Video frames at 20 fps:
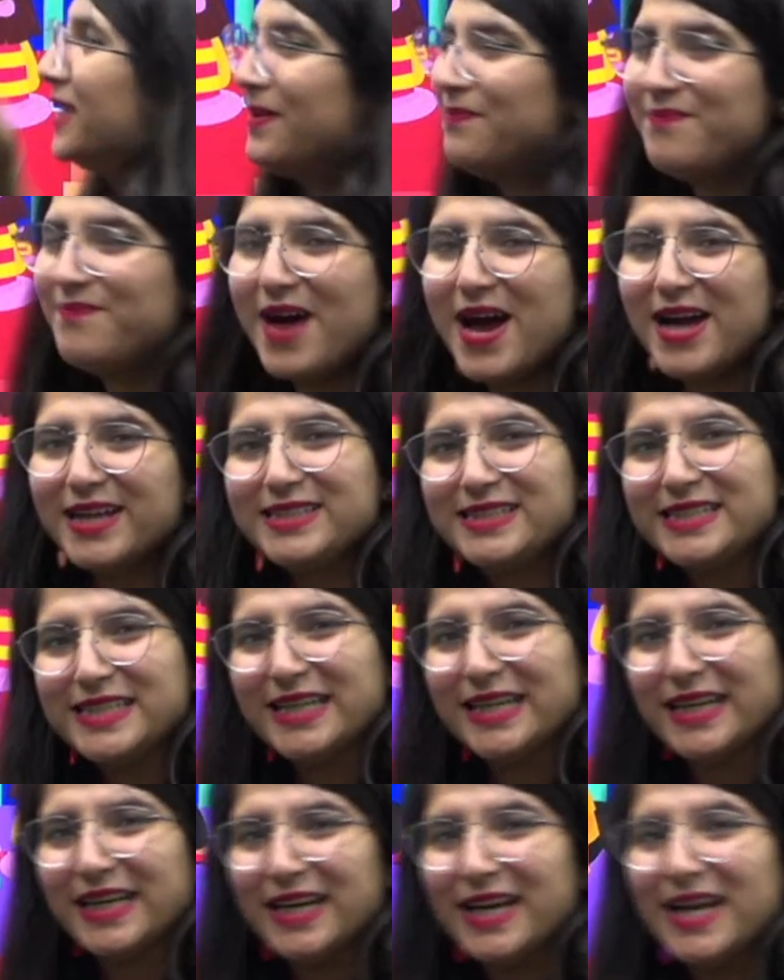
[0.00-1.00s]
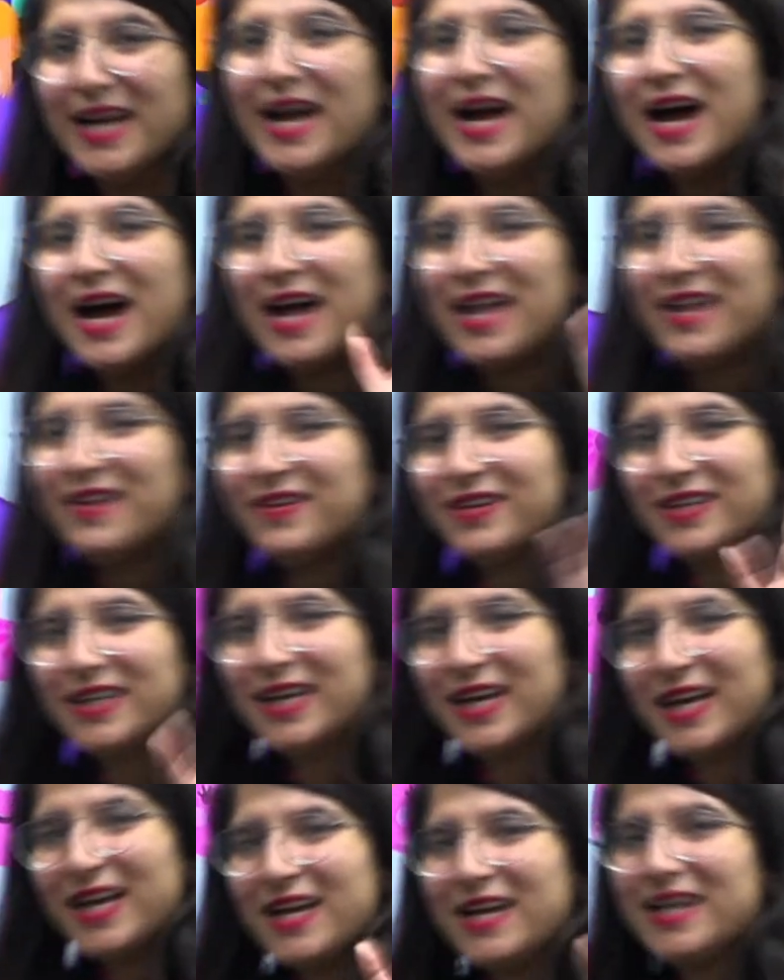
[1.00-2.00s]
party. Hello
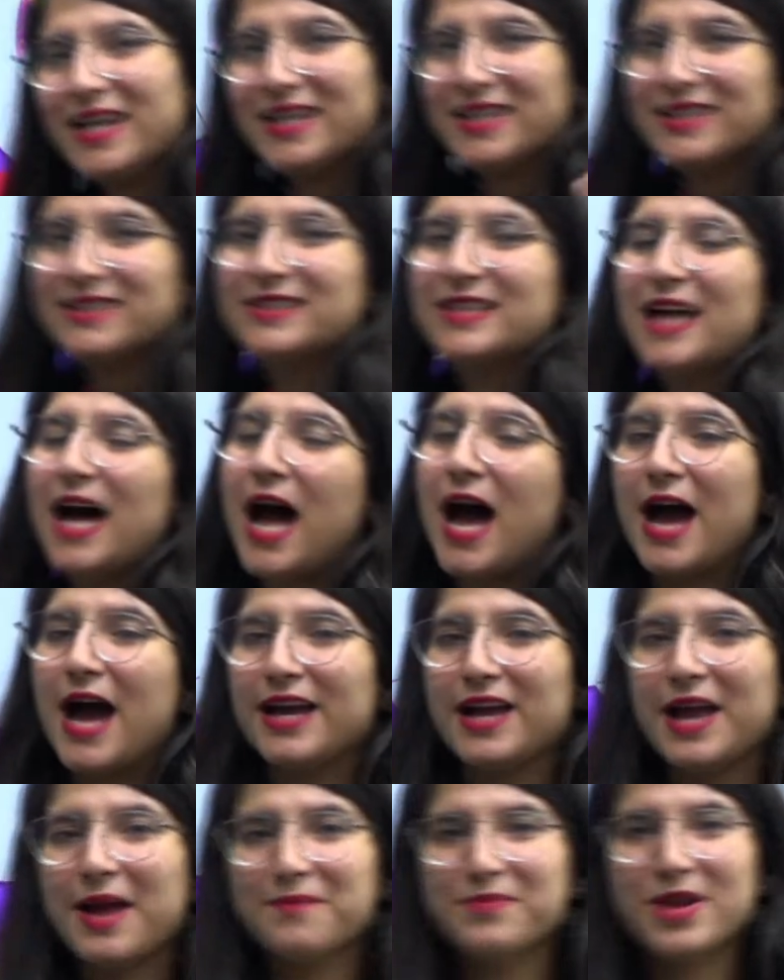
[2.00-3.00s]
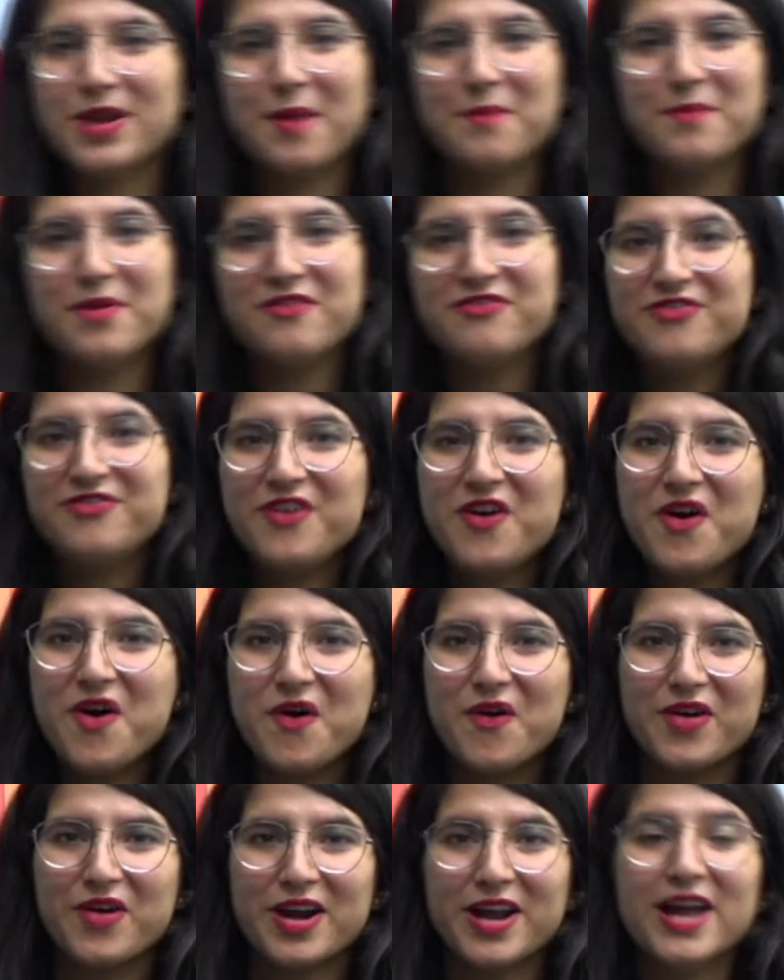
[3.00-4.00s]
kids, I am number
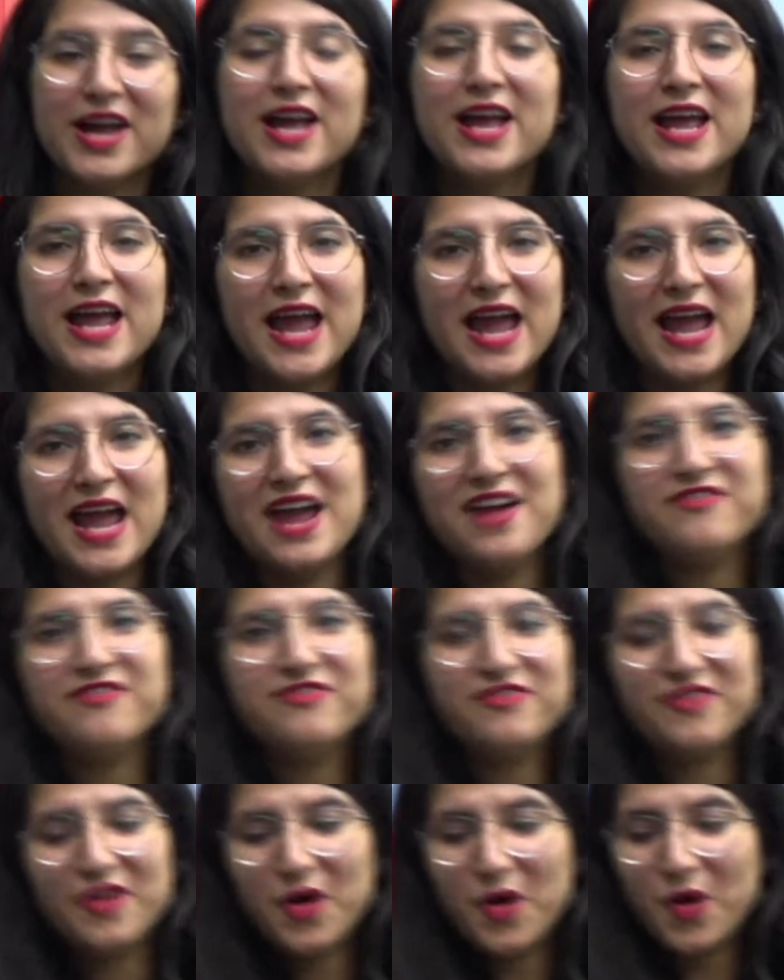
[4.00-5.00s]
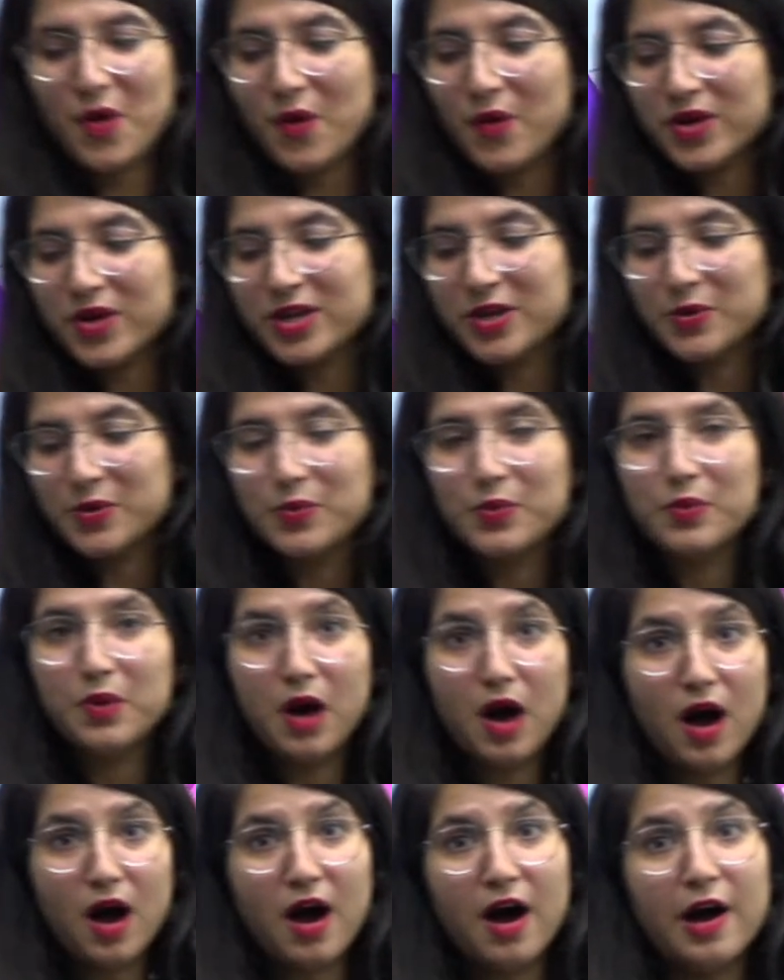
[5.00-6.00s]
4.
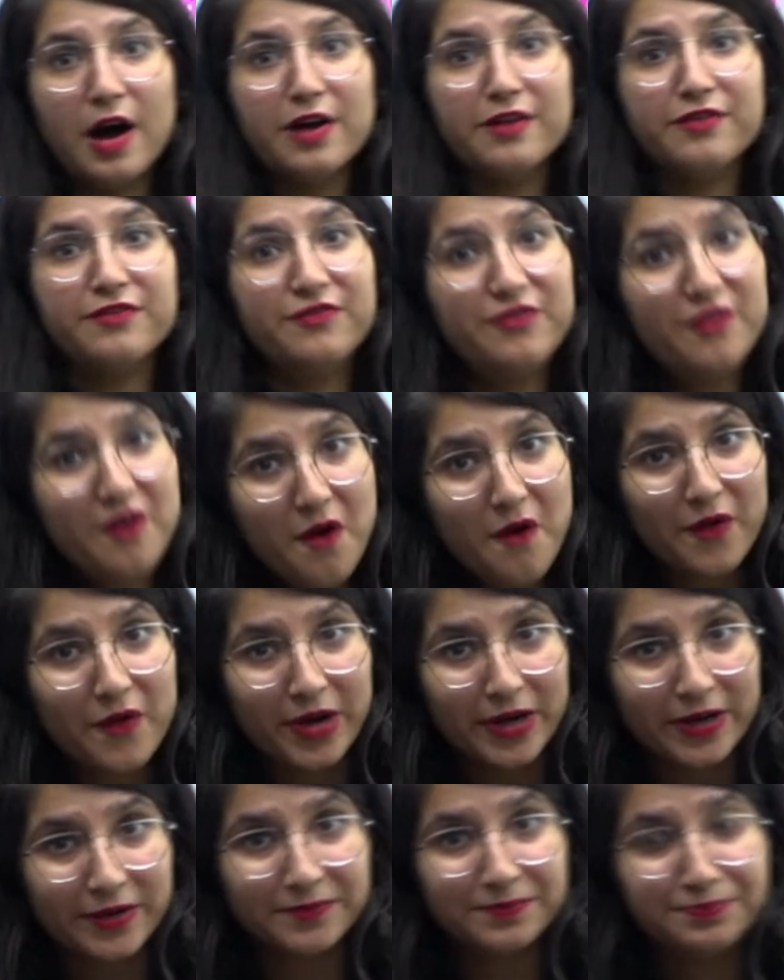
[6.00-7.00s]
F-O-U-R, 4.